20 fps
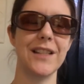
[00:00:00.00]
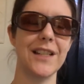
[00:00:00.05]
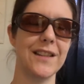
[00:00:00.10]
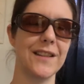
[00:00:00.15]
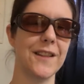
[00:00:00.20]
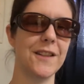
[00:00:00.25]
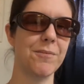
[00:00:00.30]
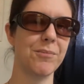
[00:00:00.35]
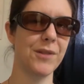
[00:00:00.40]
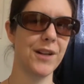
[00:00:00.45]

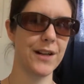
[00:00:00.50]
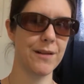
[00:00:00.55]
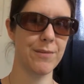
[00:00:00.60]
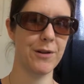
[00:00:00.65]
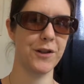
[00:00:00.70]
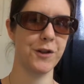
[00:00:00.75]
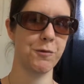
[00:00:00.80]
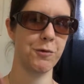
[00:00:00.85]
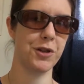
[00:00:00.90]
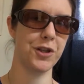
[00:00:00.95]
linked this blog
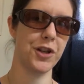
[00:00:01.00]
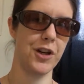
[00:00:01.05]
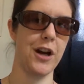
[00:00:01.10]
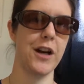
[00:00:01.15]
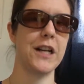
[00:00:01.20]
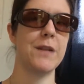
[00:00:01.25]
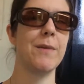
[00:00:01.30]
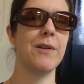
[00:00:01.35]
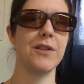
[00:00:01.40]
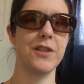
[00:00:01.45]
post which
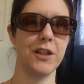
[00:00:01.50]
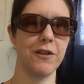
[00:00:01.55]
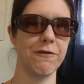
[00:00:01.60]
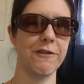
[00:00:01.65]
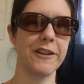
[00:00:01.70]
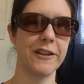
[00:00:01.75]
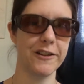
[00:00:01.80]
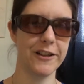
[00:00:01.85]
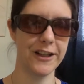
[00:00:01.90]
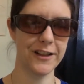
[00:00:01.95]
talked about
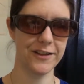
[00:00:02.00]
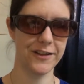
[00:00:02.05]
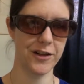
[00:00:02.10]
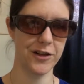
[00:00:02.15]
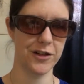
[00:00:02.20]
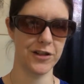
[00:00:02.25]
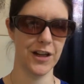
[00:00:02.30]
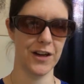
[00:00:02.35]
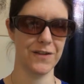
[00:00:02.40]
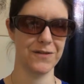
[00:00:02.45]
different
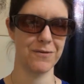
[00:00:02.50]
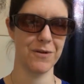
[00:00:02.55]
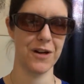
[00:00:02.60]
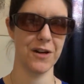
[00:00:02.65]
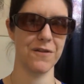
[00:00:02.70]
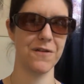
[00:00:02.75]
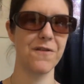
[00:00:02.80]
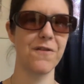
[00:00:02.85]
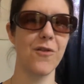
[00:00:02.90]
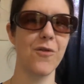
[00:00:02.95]
cross-stitch
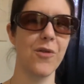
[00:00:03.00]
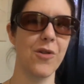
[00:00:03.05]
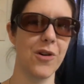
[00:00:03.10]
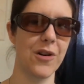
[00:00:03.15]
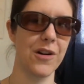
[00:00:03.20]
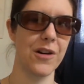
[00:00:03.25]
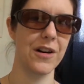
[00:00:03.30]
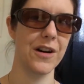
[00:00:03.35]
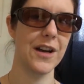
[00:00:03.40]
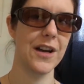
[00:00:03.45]
software
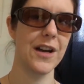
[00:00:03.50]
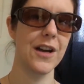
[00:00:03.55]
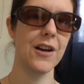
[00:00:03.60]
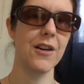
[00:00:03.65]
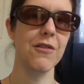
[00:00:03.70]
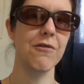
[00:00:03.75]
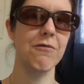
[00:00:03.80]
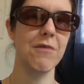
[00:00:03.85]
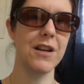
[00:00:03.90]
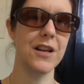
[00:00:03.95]
for
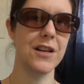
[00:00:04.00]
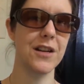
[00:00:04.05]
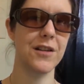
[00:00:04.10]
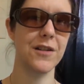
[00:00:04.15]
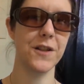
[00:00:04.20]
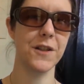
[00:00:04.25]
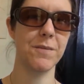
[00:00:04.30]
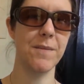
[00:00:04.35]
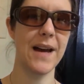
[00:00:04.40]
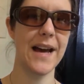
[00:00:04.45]

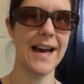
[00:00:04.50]
Windows,